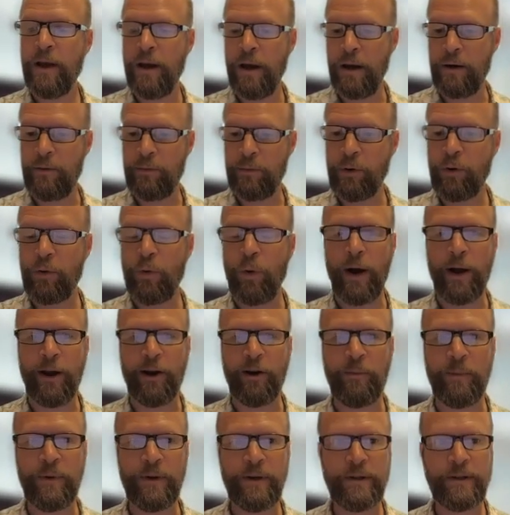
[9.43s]

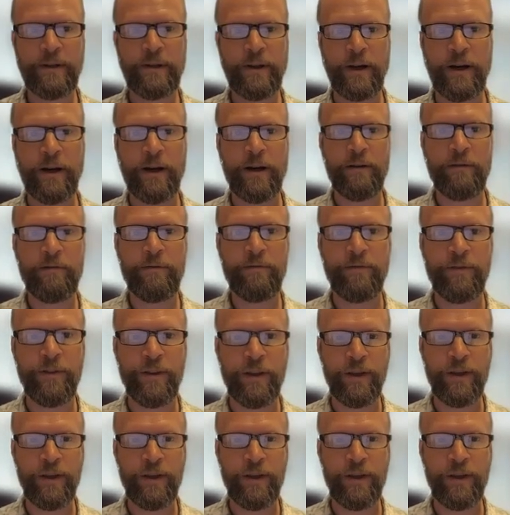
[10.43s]
requirement of